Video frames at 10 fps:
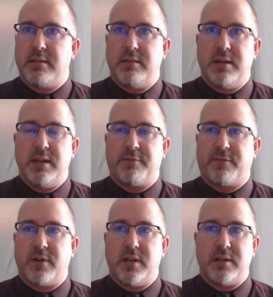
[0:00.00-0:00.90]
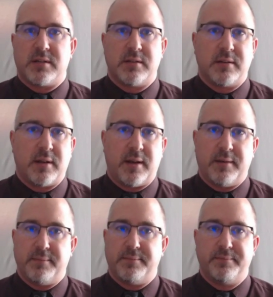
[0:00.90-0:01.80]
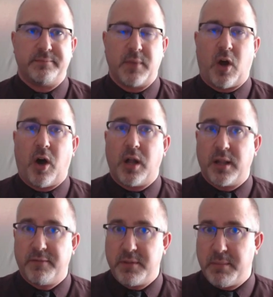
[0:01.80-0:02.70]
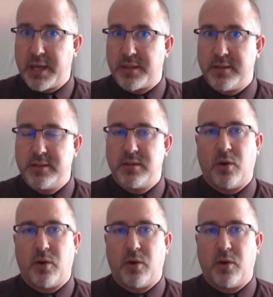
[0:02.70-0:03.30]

the different all of the methods.